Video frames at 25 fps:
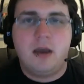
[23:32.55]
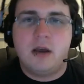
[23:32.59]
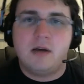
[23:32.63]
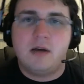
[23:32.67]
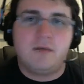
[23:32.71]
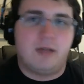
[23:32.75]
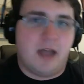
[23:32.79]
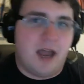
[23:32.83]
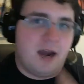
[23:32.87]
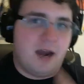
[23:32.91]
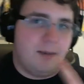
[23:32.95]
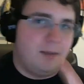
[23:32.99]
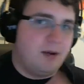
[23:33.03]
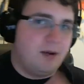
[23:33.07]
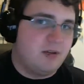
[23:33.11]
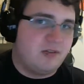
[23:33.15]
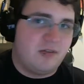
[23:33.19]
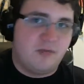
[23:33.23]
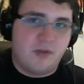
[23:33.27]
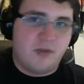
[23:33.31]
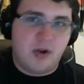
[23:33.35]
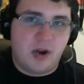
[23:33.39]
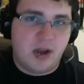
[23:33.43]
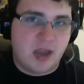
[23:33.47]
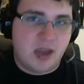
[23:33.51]
Vladimir is a
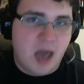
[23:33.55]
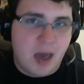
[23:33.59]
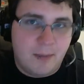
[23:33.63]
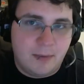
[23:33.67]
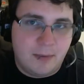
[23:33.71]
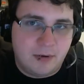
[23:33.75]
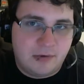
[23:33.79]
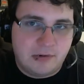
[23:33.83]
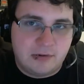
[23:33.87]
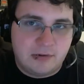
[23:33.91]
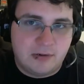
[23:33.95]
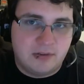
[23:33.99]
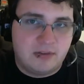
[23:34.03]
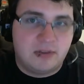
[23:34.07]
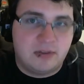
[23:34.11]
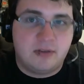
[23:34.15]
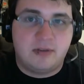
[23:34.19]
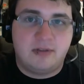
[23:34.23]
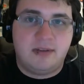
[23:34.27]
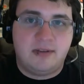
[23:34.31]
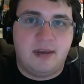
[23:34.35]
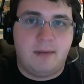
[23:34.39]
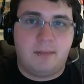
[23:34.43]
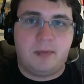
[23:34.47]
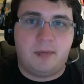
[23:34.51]
very common choice in their
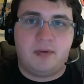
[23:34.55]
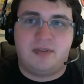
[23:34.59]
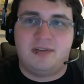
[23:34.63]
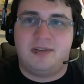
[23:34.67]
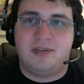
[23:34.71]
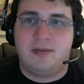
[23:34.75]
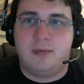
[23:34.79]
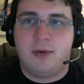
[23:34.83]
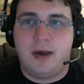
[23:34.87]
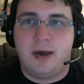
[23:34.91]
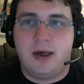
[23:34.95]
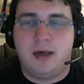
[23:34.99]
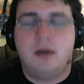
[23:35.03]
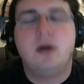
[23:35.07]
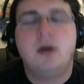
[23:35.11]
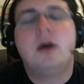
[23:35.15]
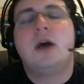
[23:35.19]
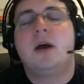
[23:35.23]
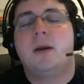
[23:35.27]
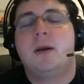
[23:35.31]
team picks as well.